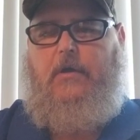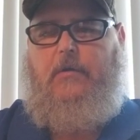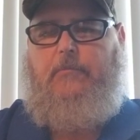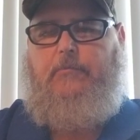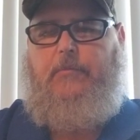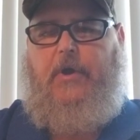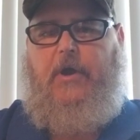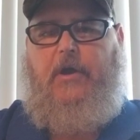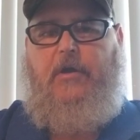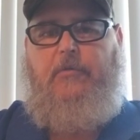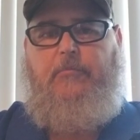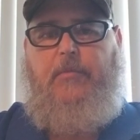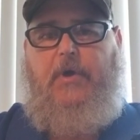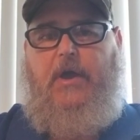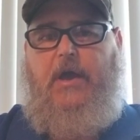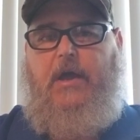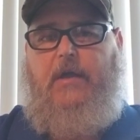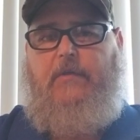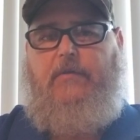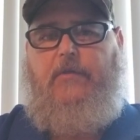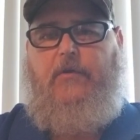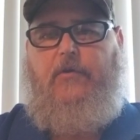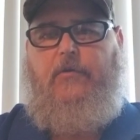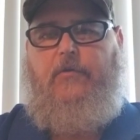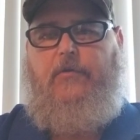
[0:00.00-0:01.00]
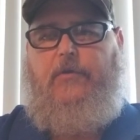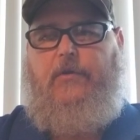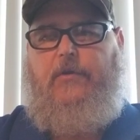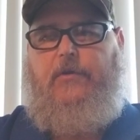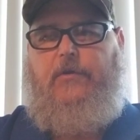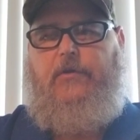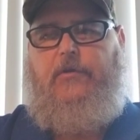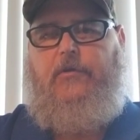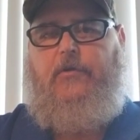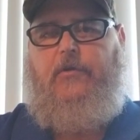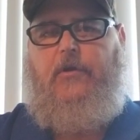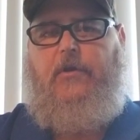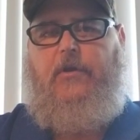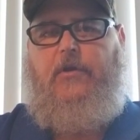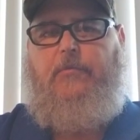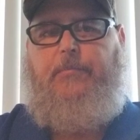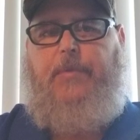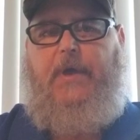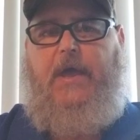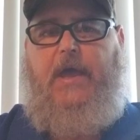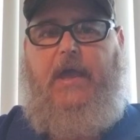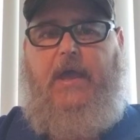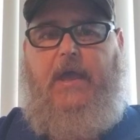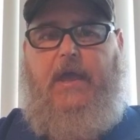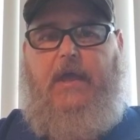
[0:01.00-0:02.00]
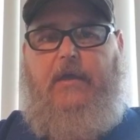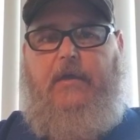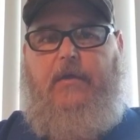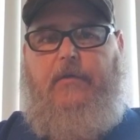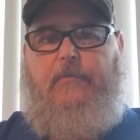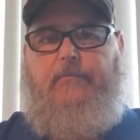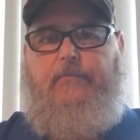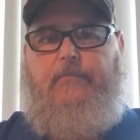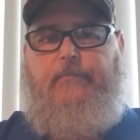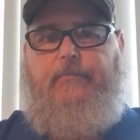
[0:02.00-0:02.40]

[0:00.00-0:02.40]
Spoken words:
Bear in mind though that you're going to pay,